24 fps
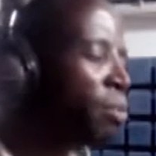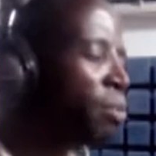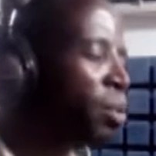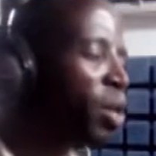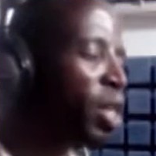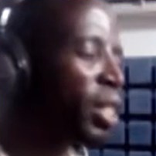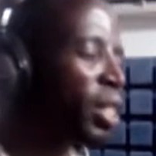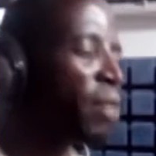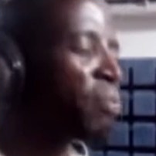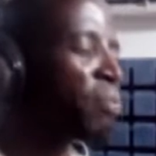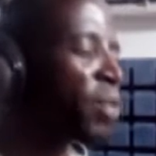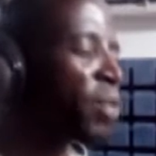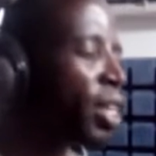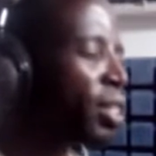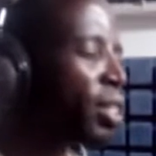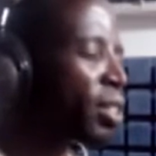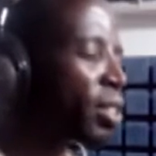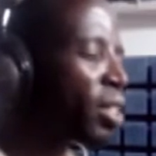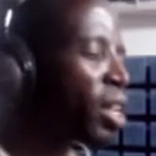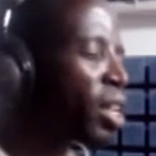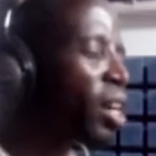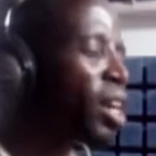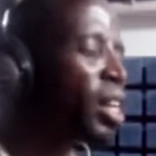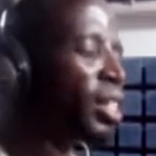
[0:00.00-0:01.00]
everybody
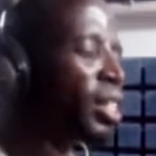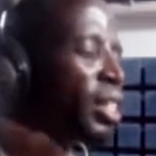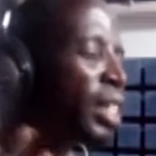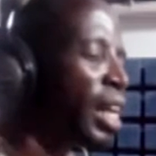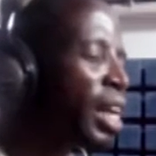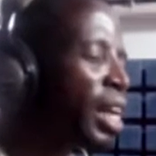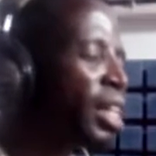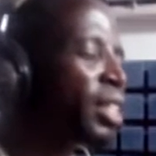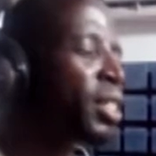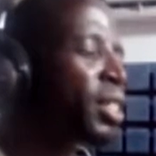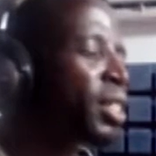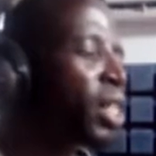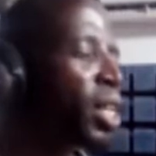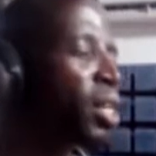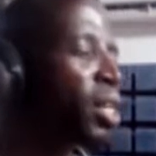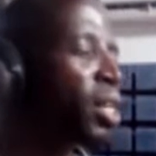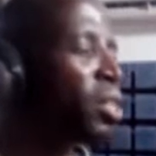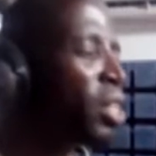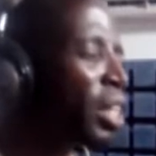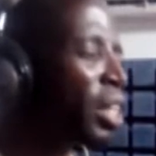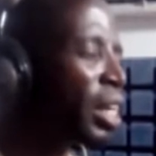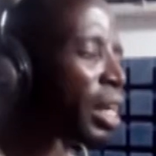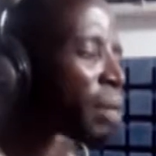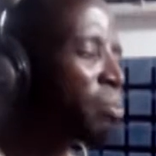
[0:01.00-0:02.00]
feels so then they
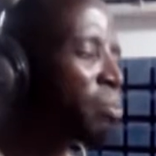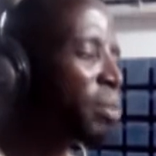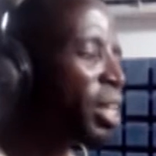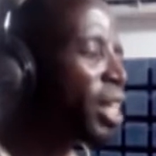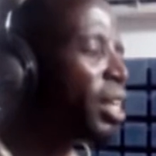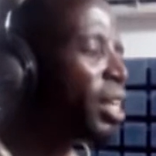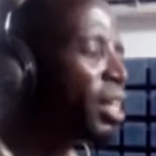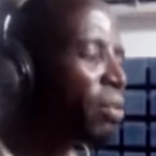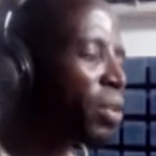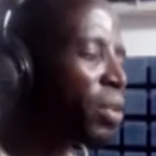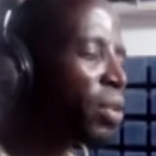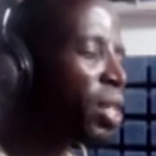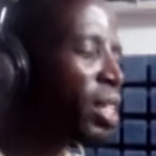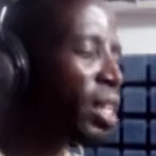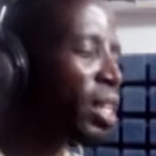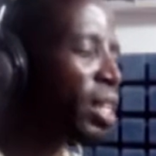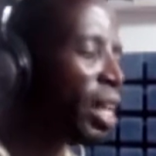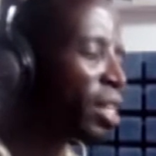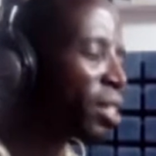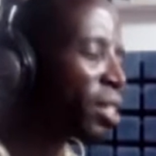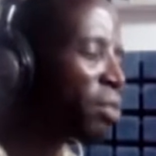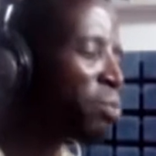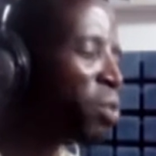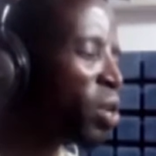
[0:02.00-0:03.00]
look at me, feeling
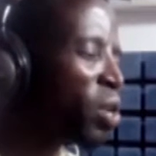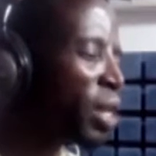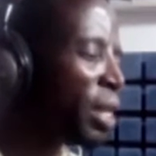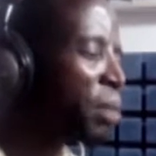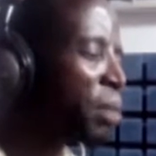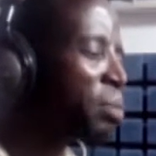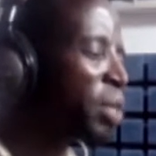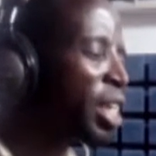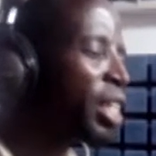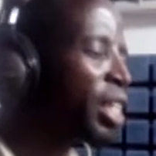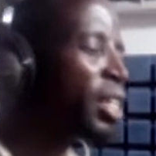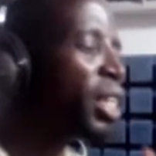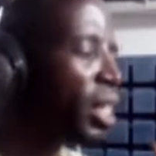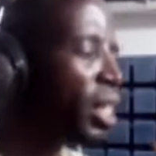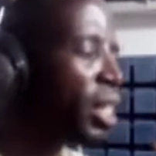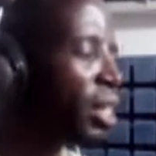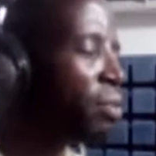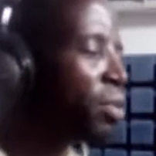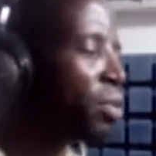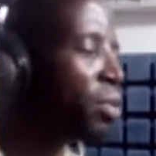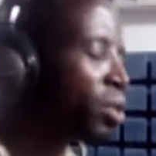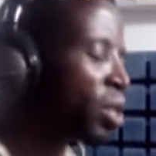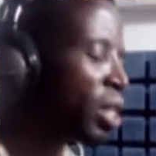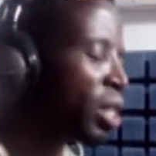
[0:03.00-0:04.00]
like I'm looking me.
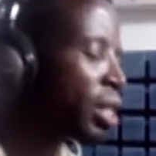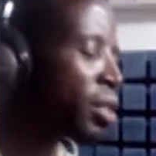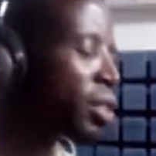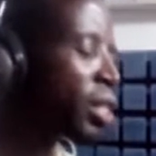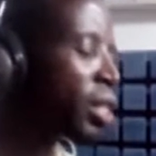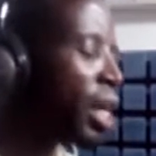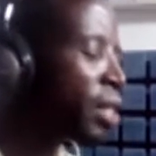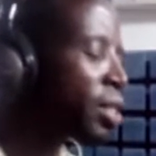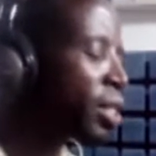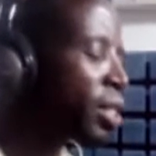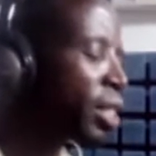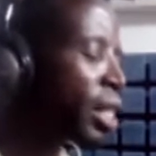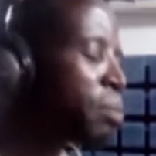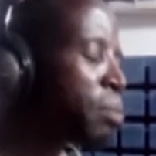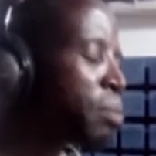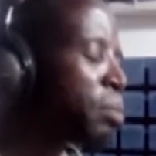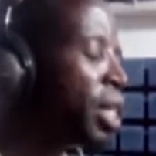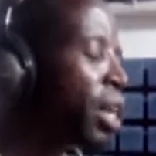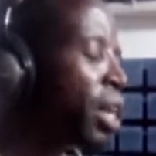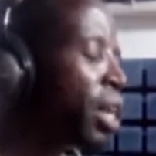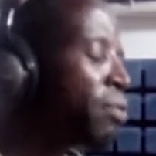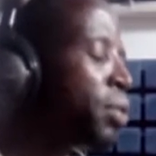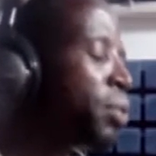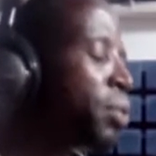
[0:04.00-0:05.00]
Even though they try to take
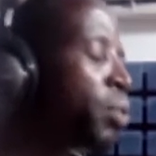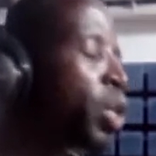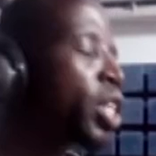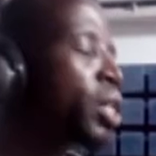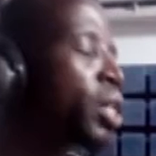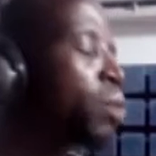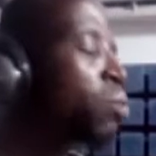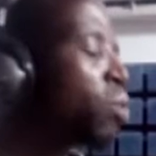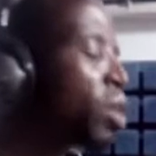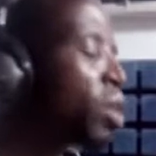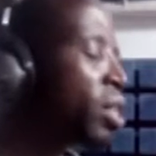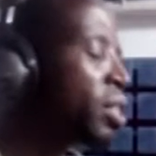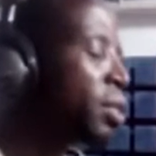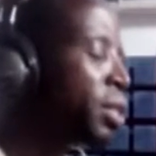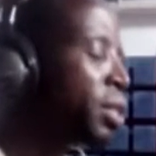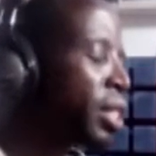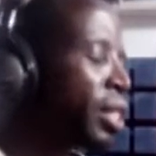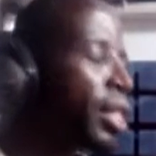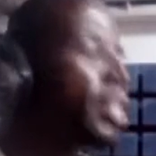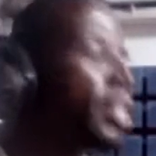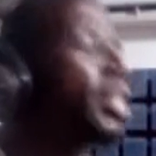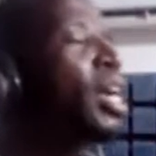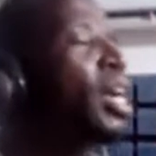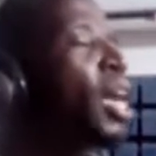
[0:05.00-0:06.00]
me, everybody wanna
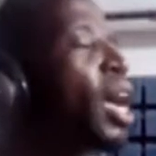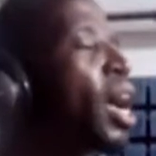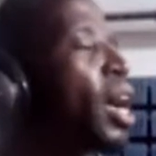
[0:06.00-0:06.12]
see.